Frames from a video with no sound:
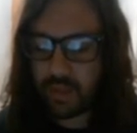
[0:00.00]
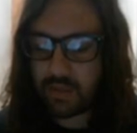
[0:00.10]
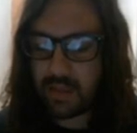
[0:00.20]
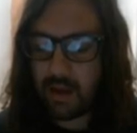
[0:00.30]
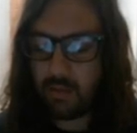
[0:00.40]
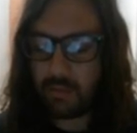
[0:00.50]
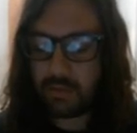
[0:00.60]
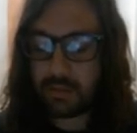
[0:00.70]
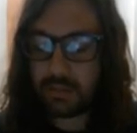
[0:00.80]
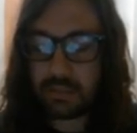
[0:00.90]
Now,
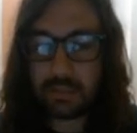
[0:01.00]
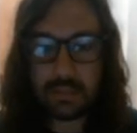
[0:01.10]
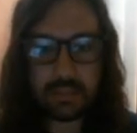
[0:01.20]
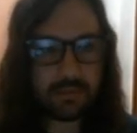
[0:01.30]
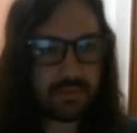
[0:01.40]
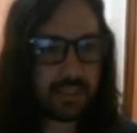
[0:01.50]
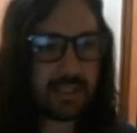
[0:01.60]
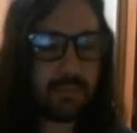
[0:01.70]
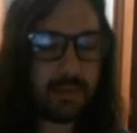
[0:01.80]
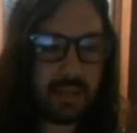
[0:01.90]
for
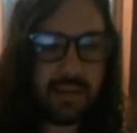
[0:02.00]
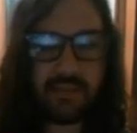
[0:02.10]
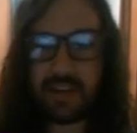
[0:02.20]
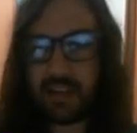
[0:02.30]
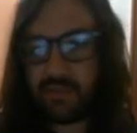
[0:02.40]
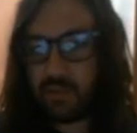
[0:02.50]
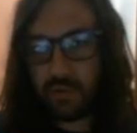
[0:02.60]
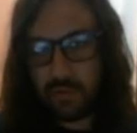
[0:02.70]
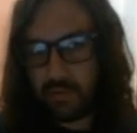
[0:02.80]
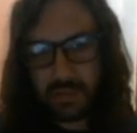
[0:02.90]
example, if you
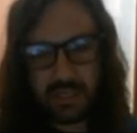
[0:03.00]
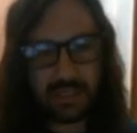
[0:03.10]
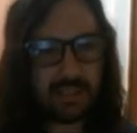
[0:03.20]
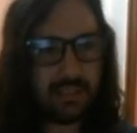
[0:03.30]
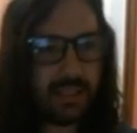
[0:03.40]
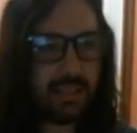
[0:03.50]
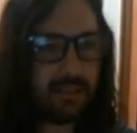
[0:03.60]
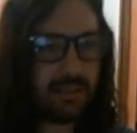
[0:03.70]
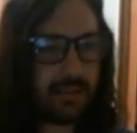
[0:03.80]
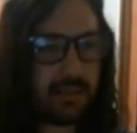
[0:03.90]
do just
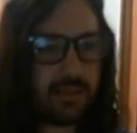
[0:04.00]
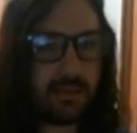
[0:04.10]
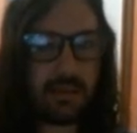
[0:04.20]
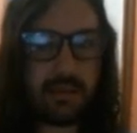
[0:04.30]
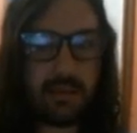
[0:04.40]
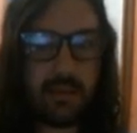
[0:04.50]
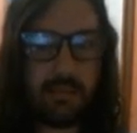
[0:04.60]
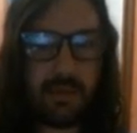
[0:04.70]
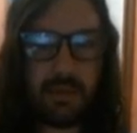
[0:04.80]
this, let me